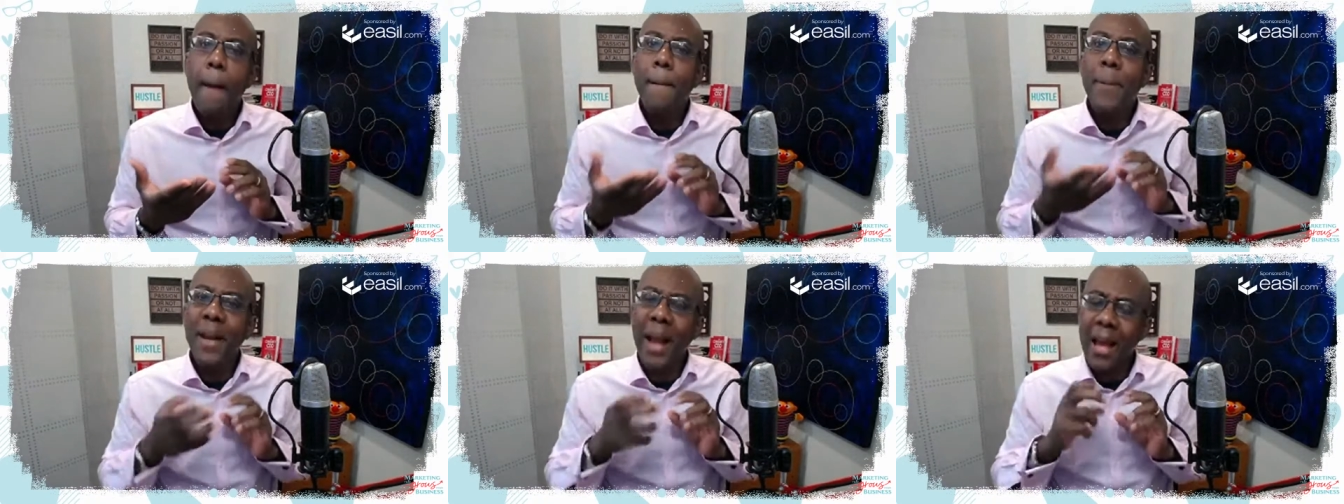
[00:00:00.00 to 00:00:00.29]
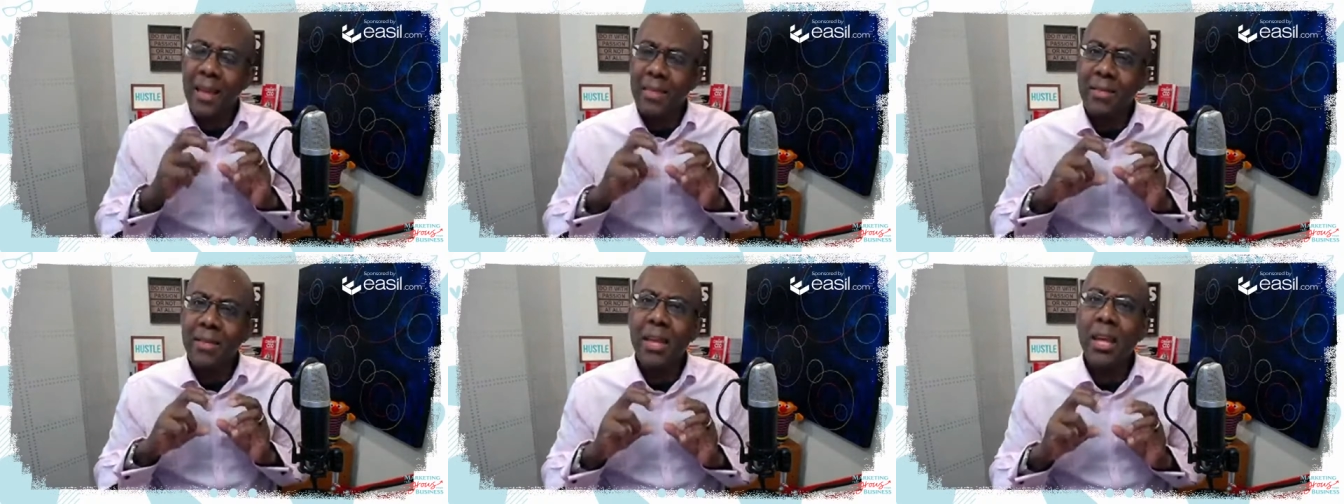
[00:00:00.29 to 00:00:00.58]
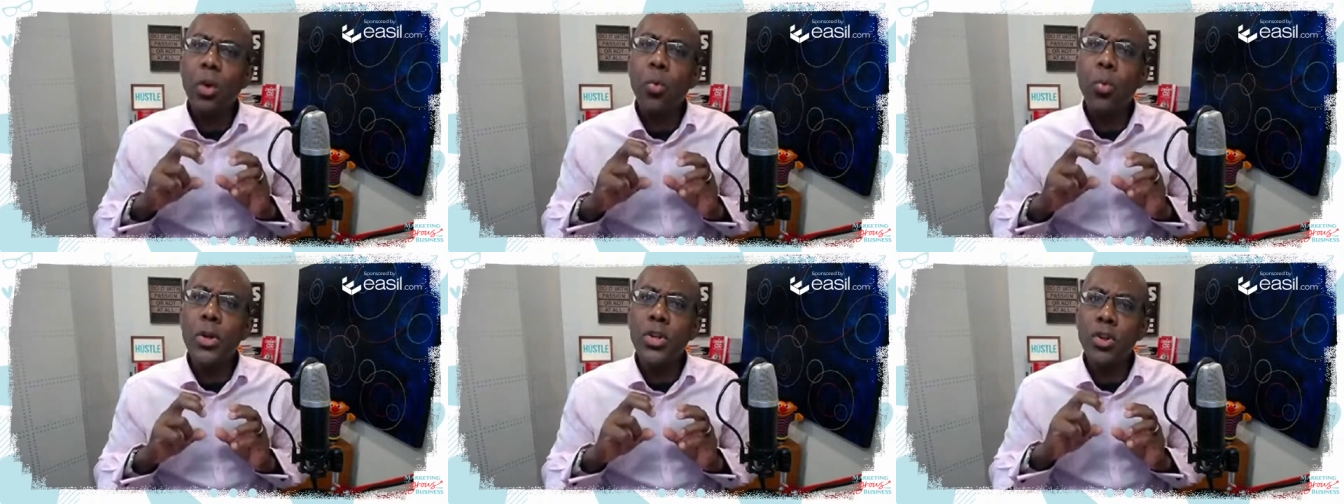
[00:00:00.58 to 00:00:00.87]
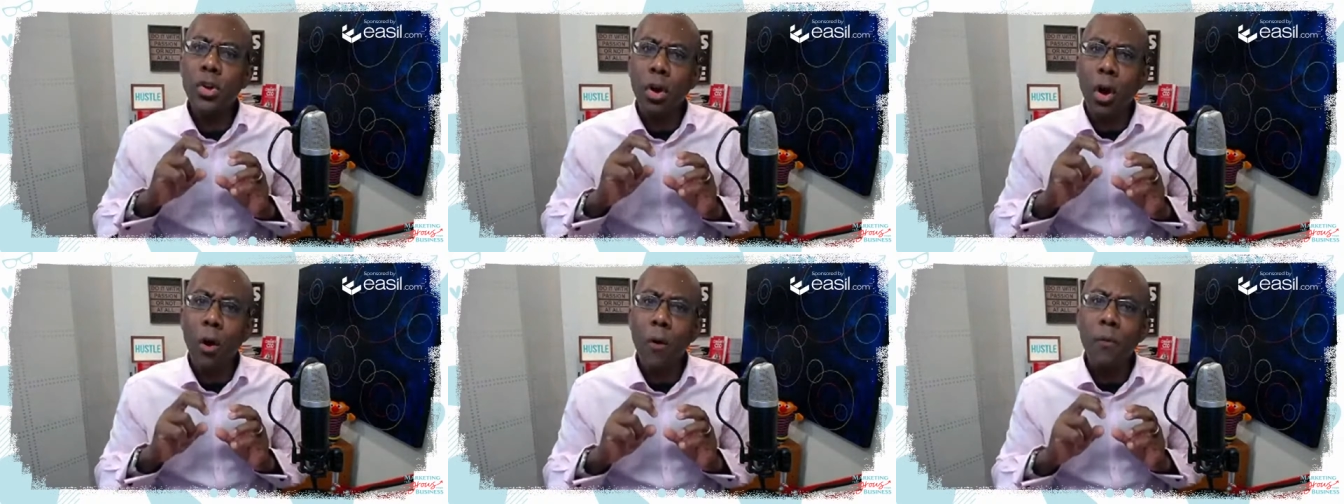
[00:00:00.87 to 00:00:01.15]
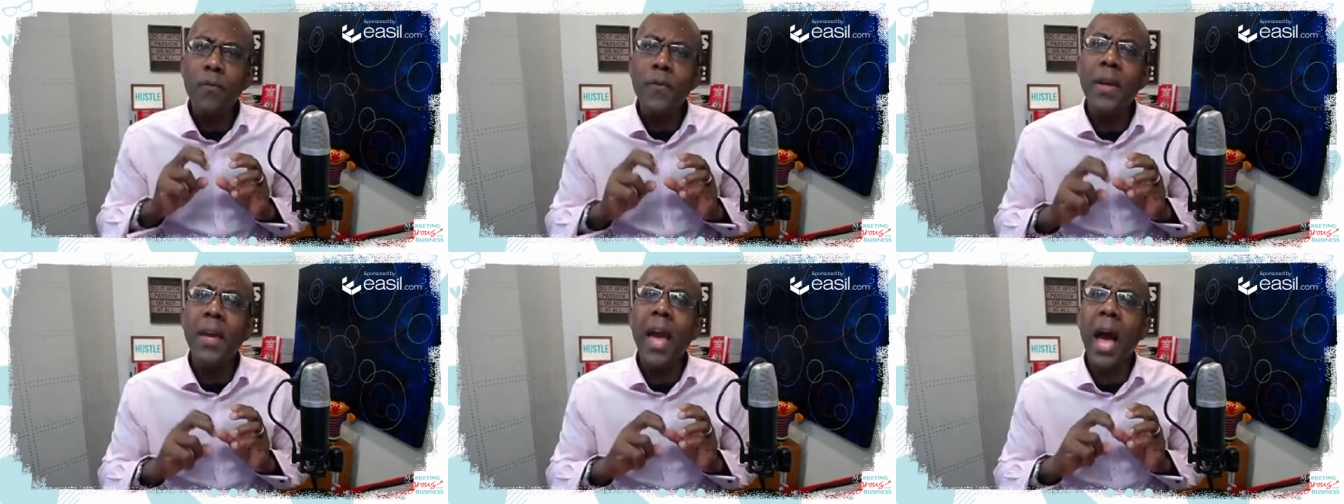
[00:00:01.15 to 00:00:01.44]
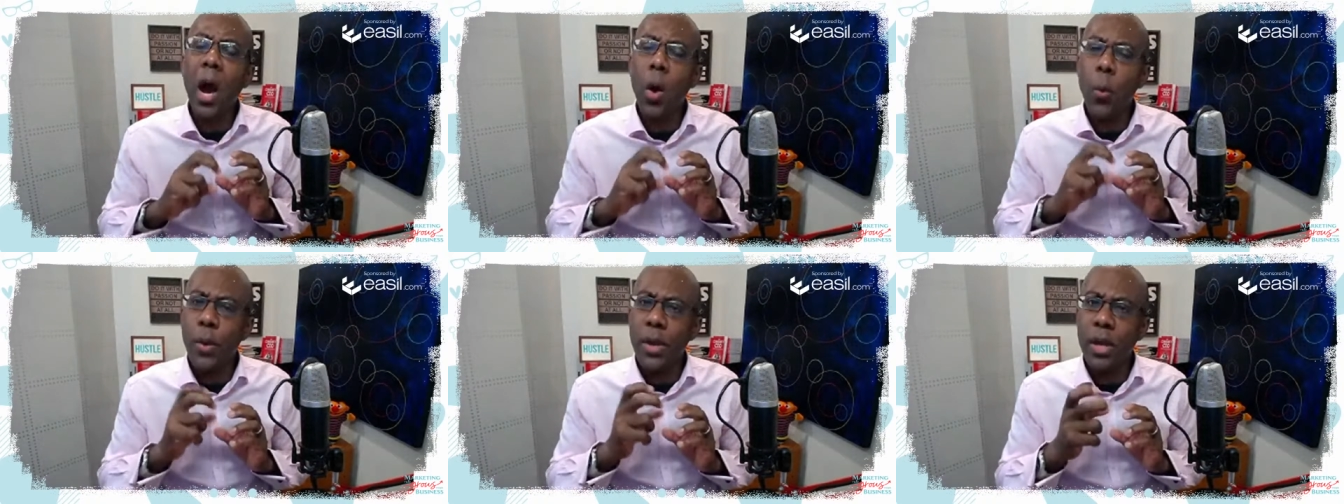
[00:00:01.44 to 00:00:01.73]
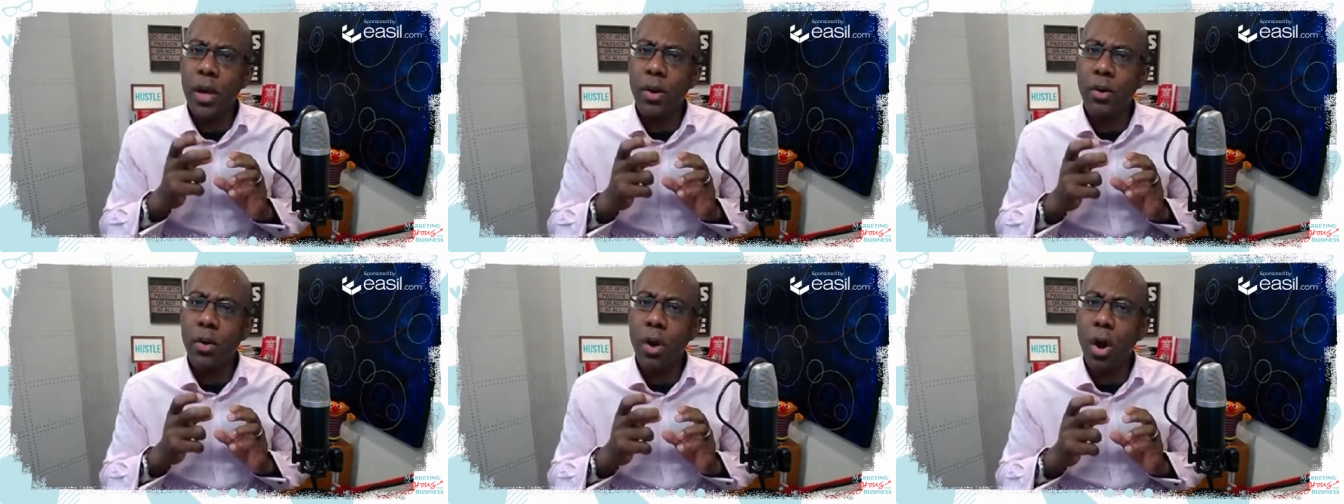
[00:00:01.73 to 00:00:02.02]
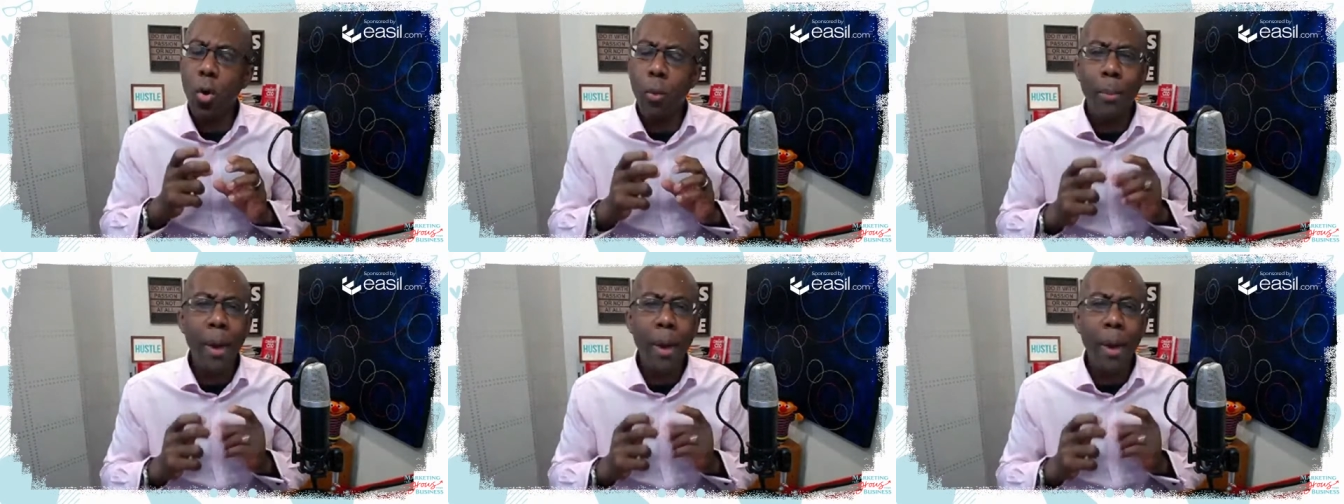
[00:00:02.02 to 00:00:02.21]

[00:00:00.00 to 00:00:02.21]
But I think we should all think how we can grow.